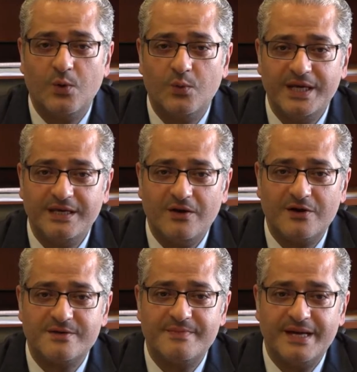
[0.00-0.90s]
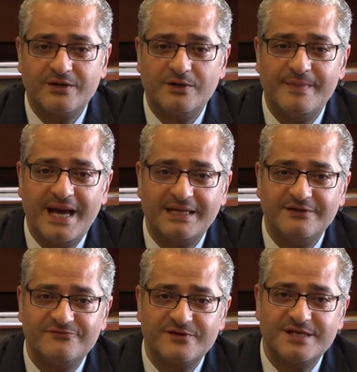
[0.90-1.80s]
We are the medical
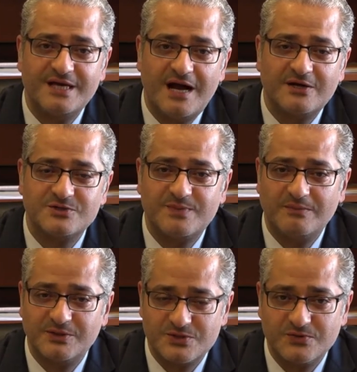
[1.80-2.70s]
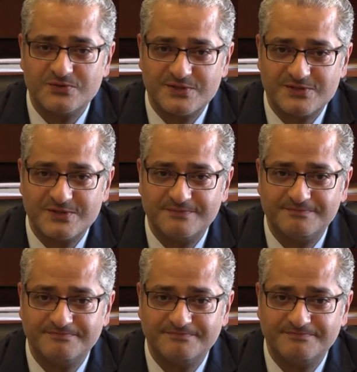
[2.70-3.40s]
magnet for the Yonkers public school system.